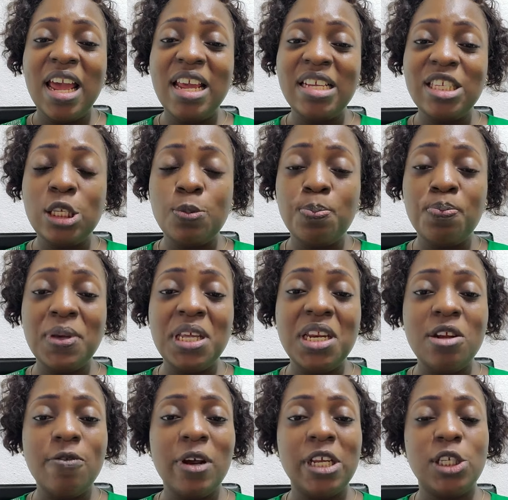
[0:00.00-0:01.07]
a
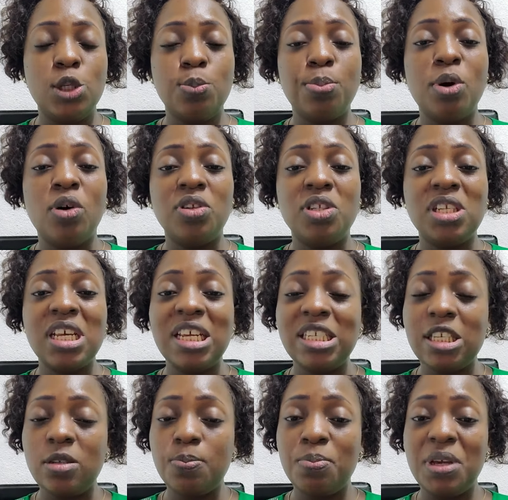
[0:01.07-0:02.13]
speedy response, a
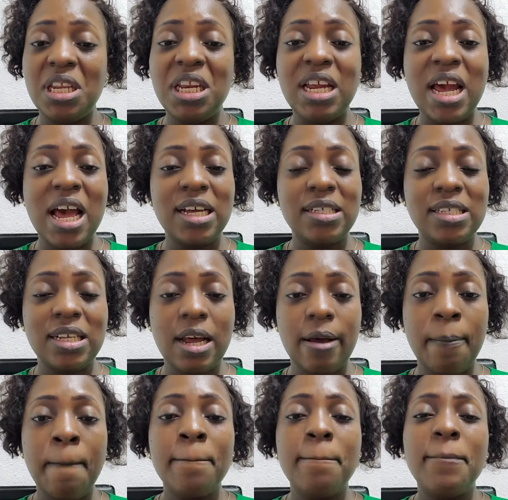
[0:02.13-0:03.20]
speedy answer
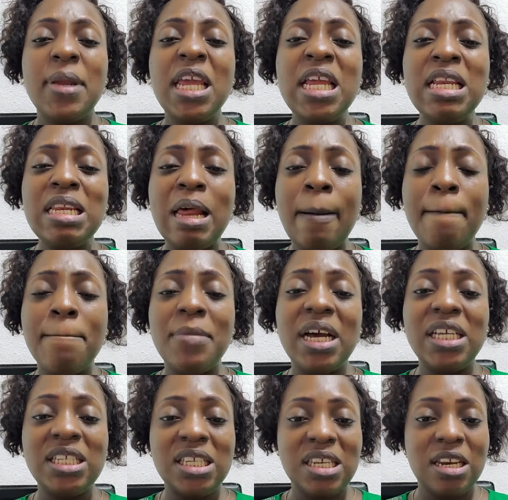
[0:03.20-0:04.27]
in the
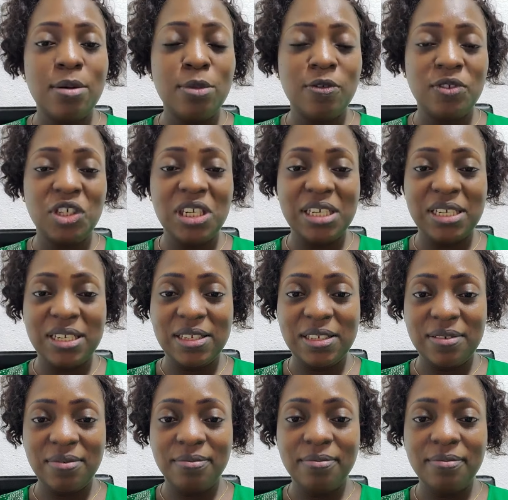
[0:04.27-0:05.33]
mighty name of
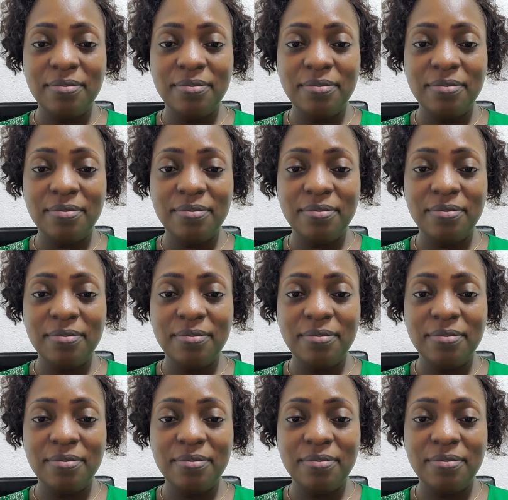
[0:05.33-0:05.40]
Jesus.